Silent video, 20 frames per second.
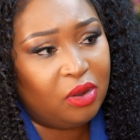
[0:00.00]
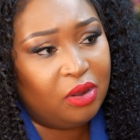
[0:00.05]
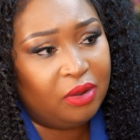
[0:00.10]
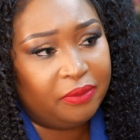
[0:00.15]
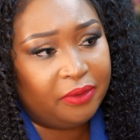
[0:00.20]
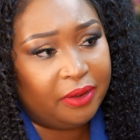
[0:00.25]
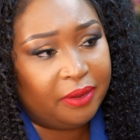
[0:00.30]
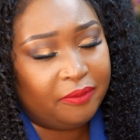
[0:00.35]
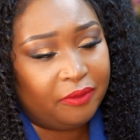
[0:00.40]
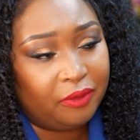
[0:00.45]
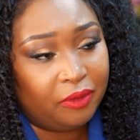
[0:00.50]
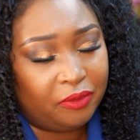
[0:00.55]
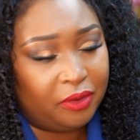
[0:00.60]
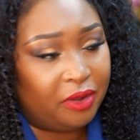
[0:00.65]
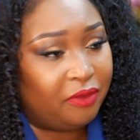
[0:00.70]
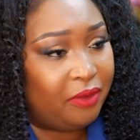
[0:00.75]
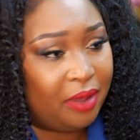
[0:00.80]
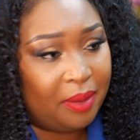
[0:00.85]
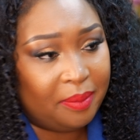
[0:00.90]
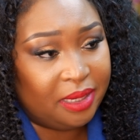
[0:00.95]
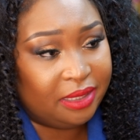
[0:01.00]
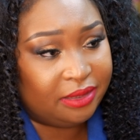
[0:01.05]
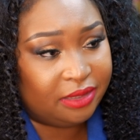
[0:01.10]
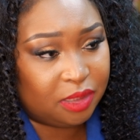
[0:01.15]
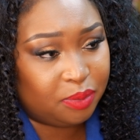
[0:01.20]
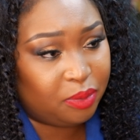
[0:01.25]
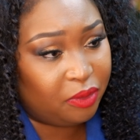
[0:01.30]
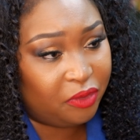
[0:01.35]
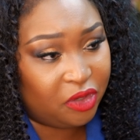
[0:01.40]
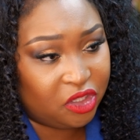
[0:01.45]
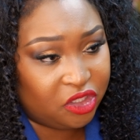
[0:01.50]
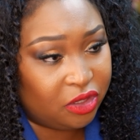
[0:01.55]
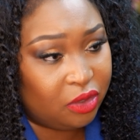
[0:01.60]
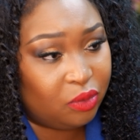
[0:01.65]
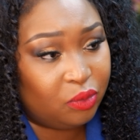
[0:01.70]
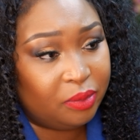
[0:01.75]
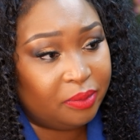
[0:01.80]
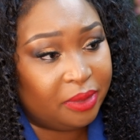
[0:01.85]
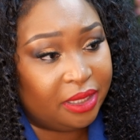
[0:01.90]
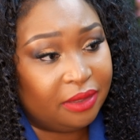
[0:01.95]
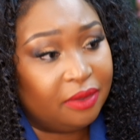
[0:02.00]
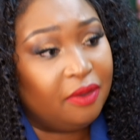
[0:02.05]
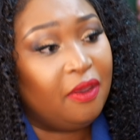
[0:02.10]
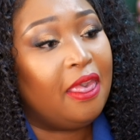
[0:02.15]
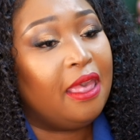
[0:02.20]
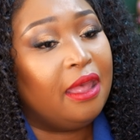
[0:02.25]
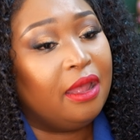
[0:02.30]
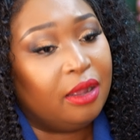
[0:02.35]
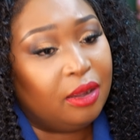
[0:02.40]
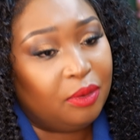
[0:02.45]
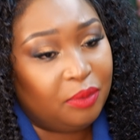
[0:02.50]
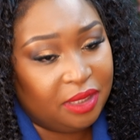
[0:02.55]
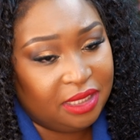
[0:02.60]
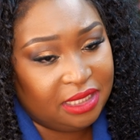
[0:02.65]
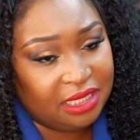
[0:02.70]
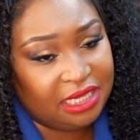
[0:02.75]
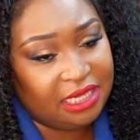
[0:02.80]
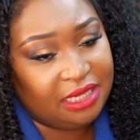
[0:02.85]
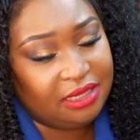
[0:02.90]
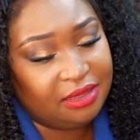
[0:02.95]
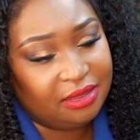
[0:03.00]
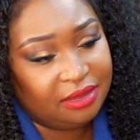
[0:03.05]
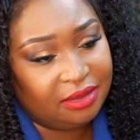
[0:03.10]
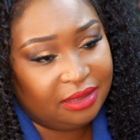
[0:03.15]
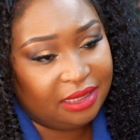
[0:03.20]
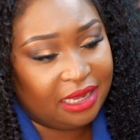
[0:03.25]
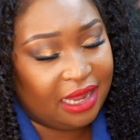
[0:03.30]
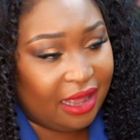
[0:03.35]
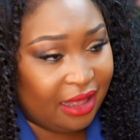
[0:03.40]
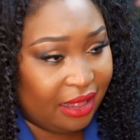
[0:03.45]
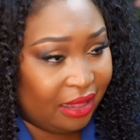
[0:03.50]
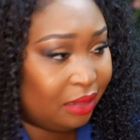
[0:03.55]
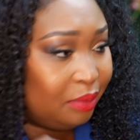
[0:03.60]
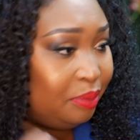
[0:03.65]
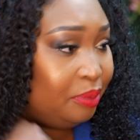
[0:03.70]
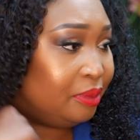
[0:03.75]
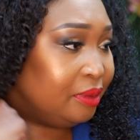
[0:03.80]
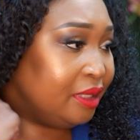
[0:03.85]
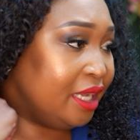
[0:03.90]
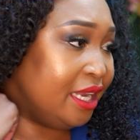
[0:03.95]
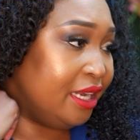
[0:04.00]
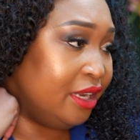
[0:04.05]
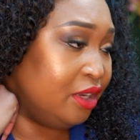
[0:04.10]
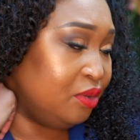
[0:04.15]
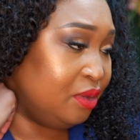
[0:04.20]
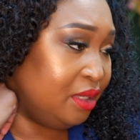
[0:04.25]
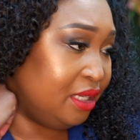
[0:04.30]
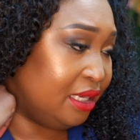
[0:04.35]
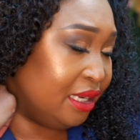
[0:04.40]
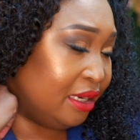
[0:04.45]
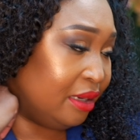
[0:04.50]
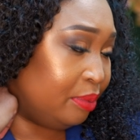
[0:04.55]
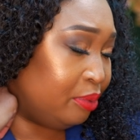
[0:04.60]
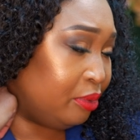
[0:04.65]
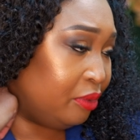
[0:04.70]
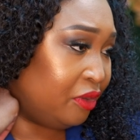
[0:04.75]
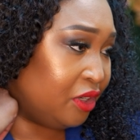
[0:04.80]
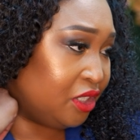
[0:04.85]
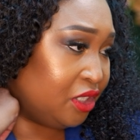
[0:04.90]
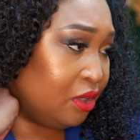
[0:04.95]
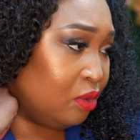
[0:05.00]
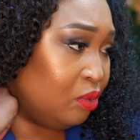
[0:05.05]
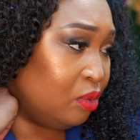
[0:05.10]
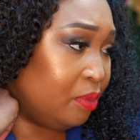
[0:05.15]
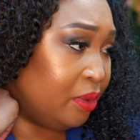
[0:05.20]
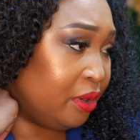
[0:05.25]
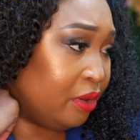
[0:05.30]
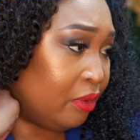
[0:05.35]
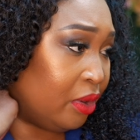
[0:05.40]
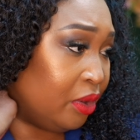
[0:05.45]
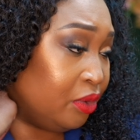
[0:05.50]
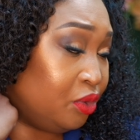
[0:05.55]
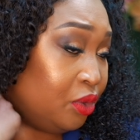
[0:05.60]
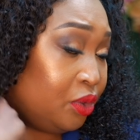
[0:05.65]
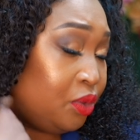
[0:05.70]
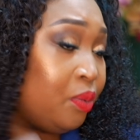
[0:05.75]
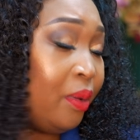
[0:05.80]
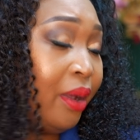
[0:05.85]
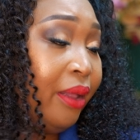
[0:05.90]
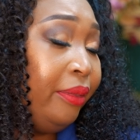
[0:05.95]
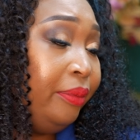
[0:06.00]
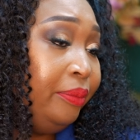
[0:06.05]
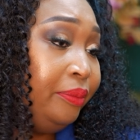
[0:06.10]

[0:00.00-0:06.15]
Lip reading: all of our families. As professional women, we need the help, and then you need a professional woman around you as well.